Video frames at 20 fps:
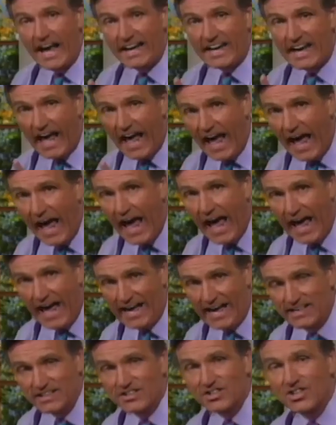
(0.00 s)
And
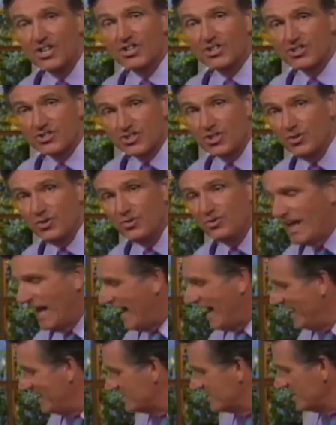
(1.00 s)
add to
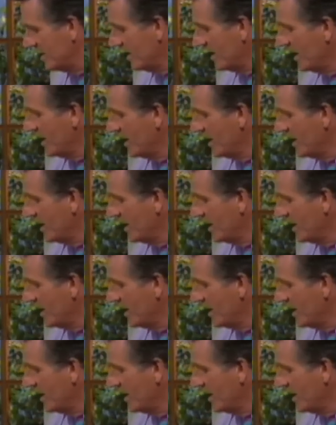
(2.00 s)
that